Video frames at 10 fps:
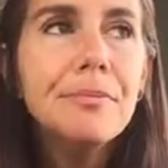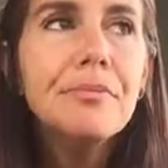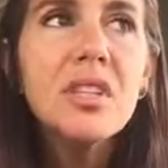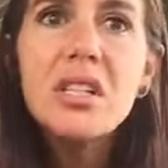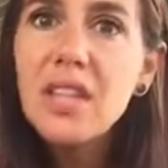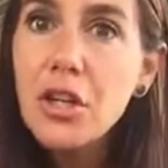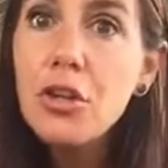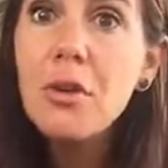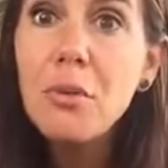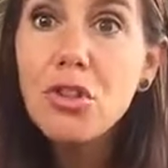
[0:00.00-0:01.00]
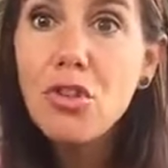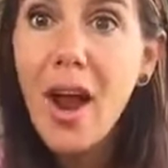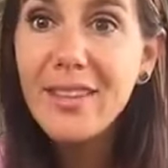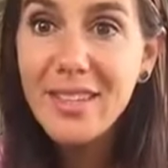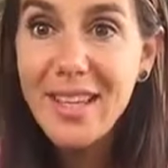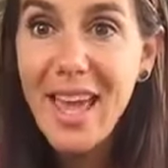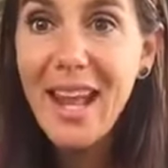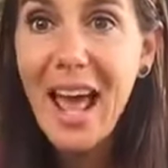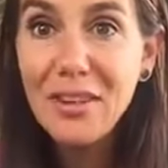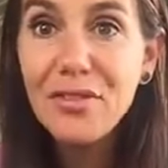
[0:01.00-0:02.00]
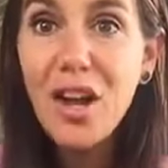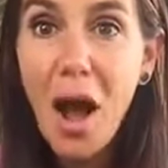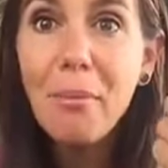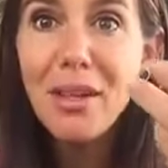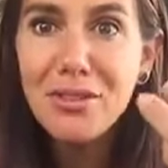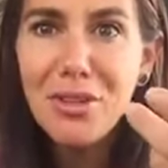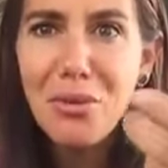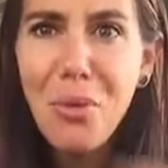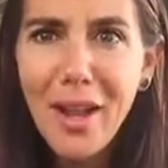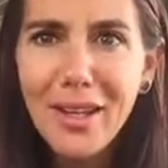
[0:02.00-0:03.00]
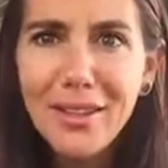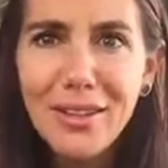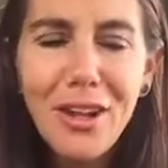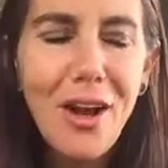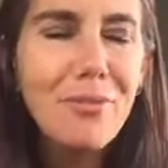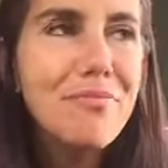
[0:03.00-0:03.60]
Because I knew he was trying to get out of coming to the wedding, you know?